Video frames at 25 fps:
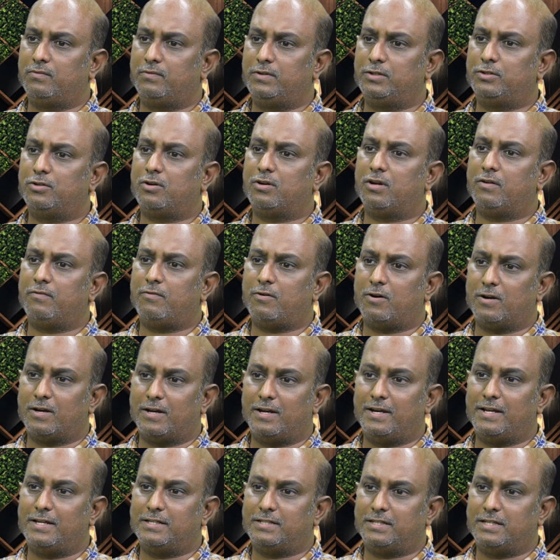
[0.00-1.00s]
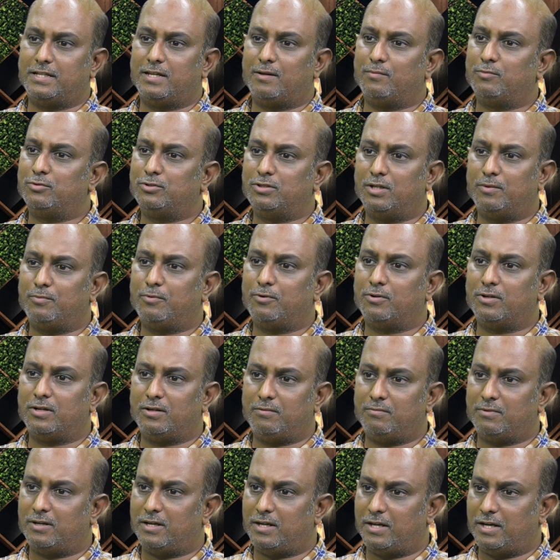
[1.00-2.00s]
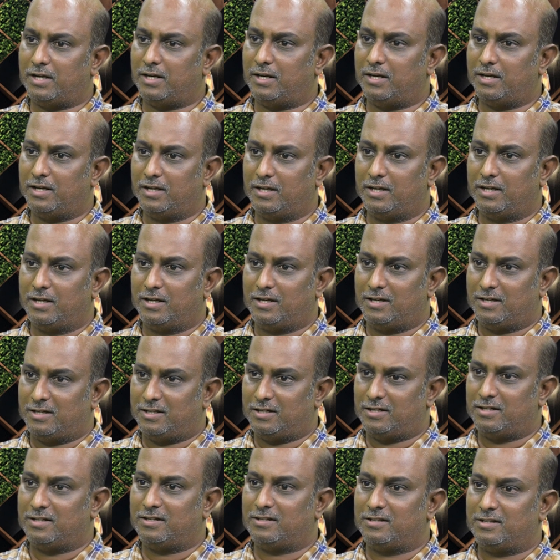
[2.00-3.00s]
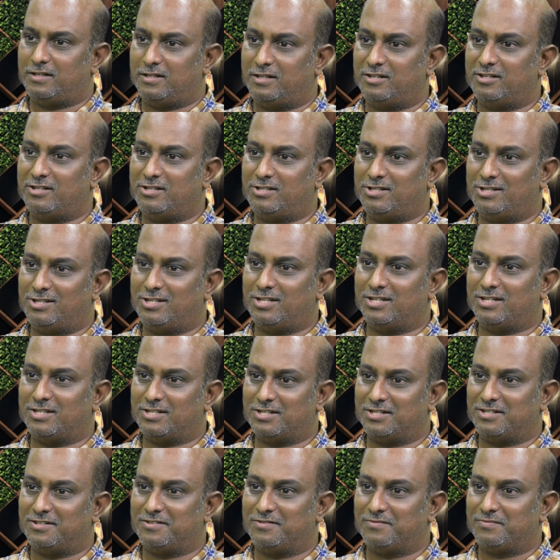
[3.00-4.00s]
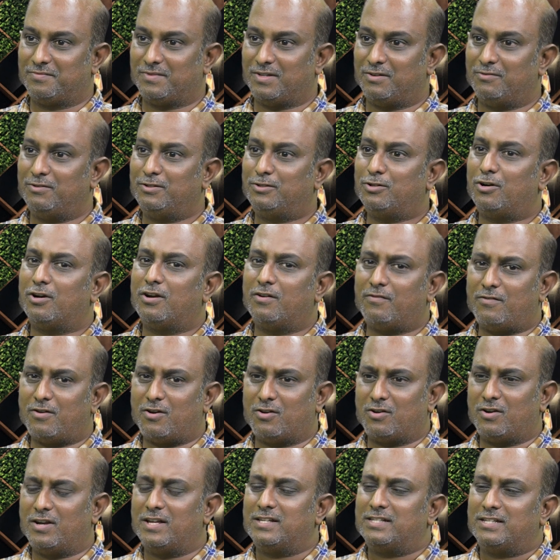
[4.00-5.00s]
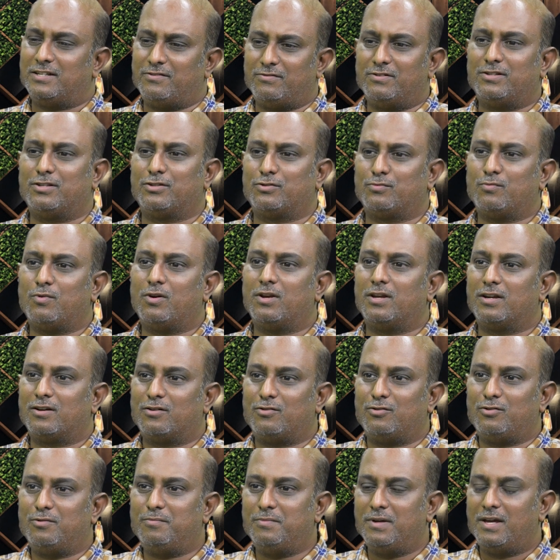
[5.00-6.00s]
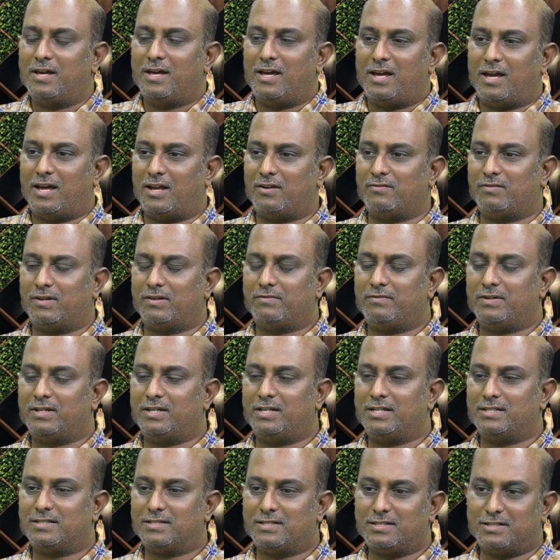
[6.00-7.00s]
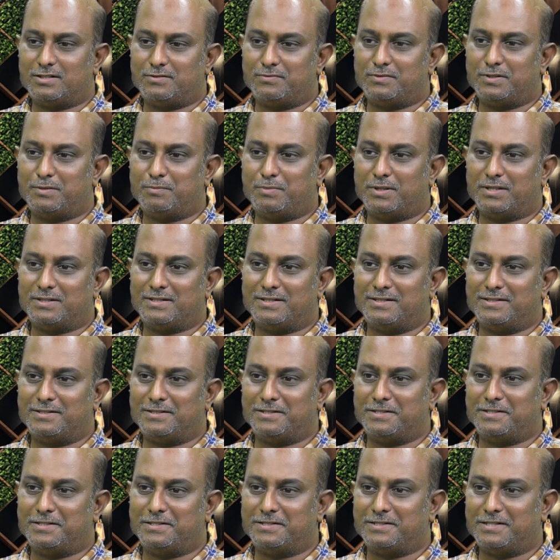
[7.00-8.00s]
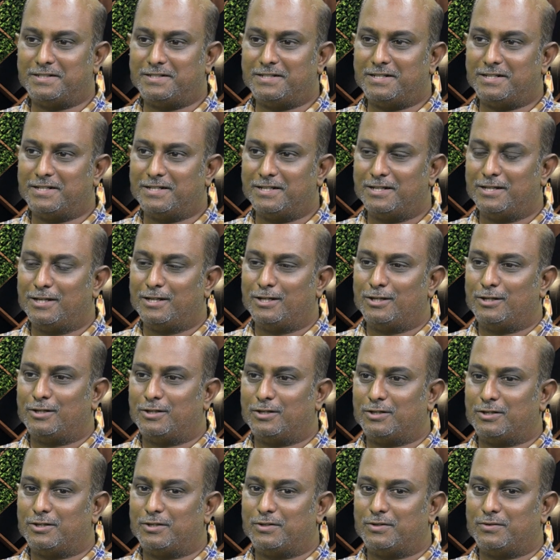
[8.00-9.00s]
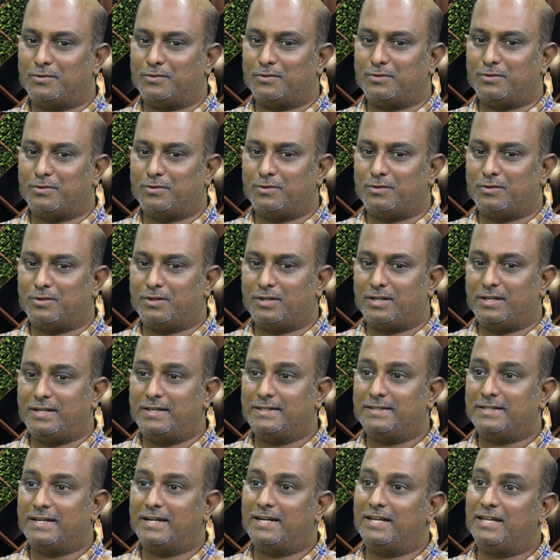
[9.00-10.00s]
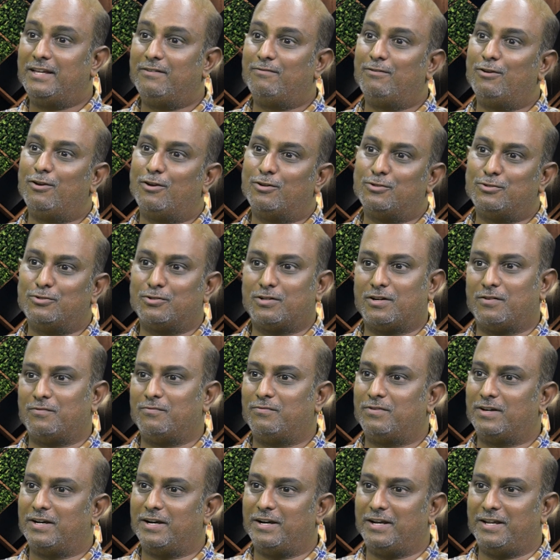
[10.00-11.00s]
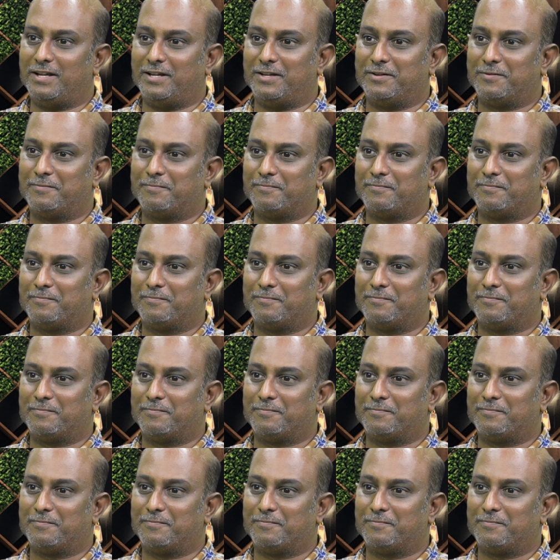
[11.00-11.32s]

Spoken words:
thought of organizing a Buddha Purnima in Rishikesh. We thought of organizing with a smaller group, and when we discussed with Patri sir, he said that he said he will also come for a day.